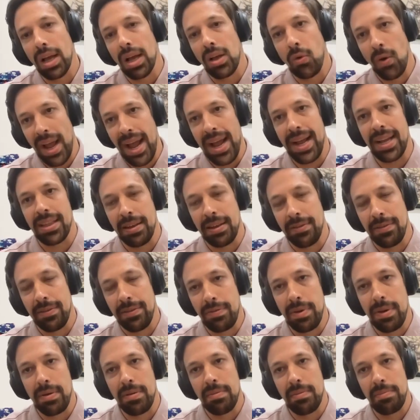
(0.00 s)

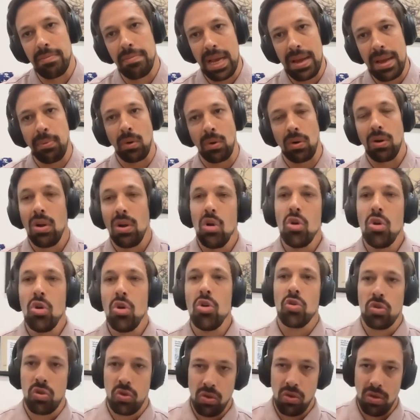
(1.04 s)
creative people,
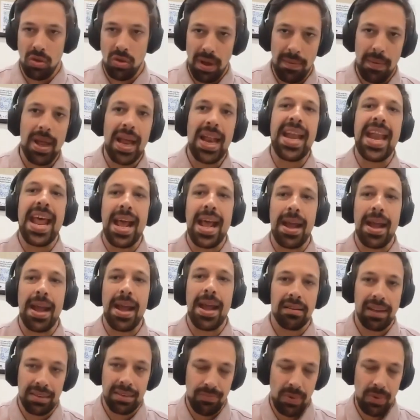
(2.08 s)

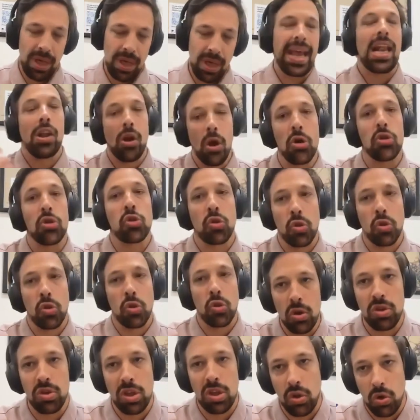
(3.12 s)
when they learn
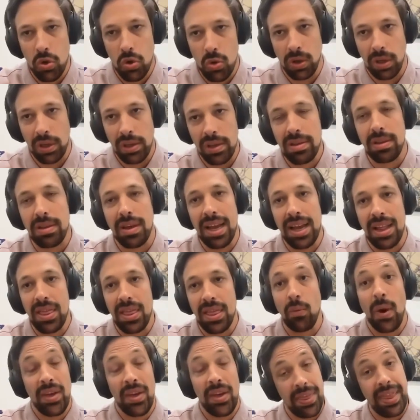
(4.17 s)
to use the tools
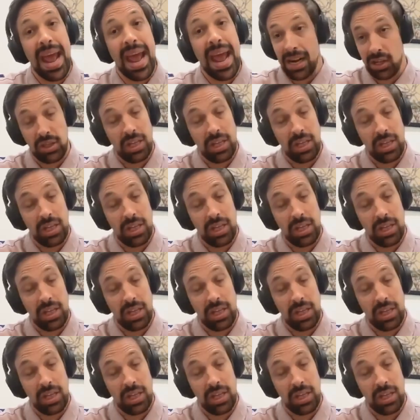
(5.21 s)
in the way that